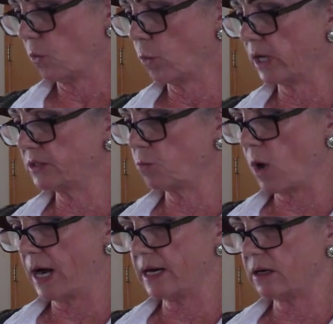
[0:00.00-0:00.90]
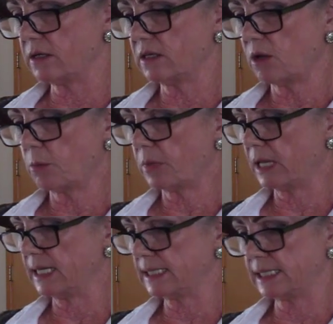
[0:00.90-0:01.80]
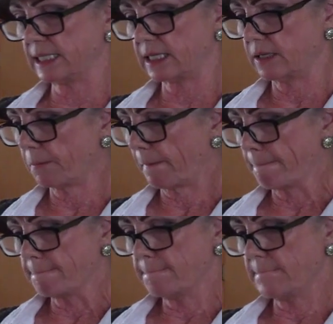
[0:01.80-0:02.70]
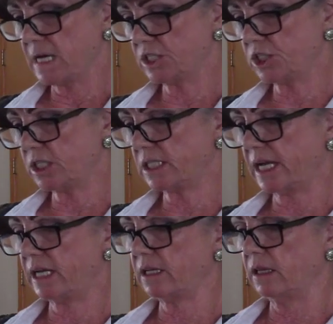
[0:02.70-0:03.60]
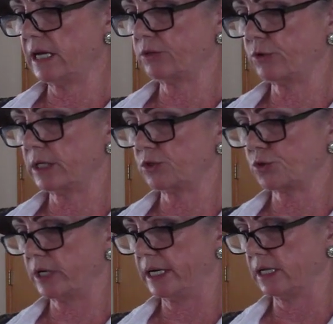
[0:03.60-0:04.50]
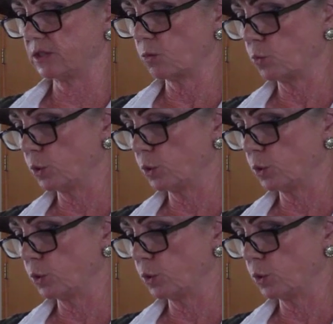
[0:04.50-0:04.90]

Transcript: welded wire, plastic meshes, and electric strands.